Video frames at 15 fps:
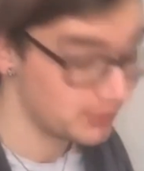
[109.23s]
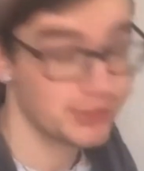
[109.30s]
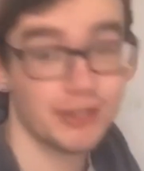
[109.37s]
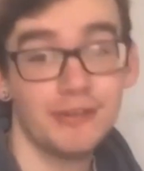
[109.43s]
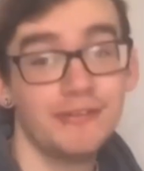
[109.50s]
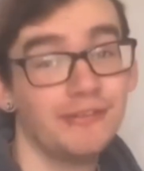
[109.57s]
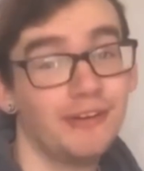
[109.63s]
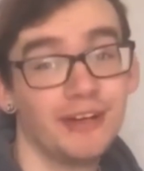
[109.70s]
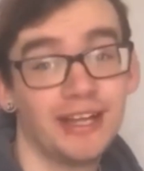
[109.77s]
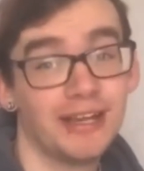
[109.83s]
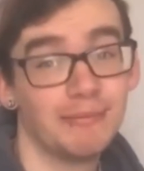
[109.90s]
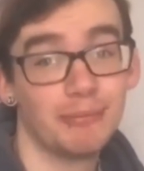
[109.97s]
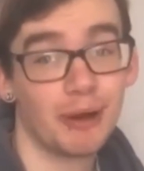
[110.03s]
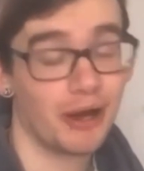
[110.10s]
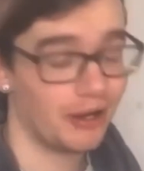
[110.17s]
I'm so
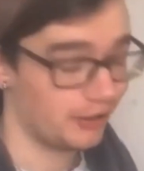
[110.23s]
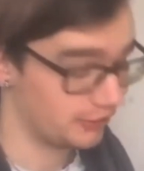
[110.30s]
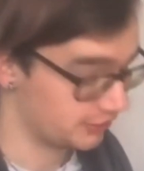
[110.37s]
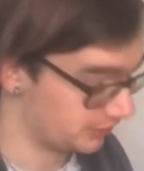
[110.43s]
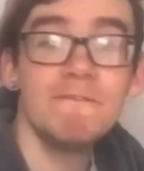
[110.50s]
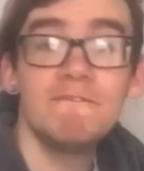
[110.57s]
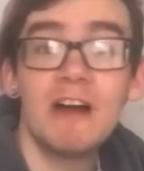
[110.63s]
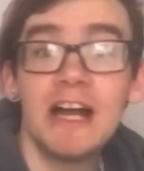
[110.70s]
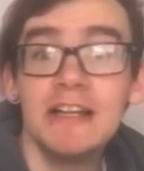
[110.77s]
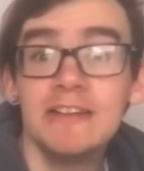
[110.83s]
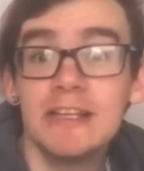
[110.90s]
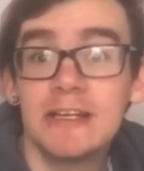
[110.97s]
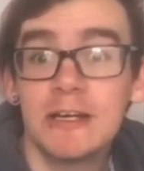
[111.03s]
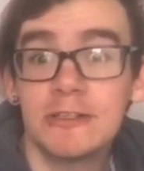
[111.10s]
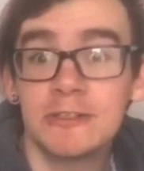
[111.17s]
fucking proud.
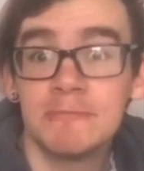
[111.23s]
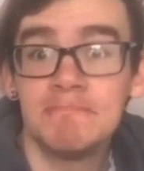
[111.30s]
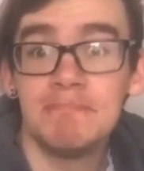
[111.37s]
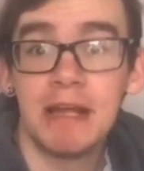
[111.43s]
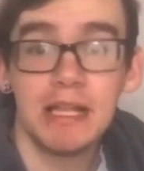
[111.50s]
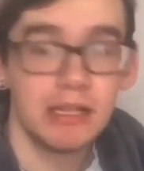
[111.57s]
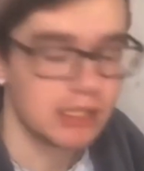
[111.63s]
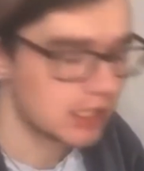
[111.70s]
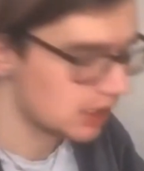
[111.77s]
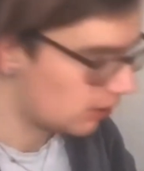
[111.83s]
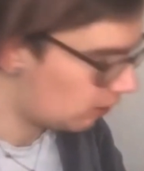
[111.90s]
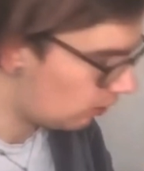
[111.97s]
Finally, I got some milk.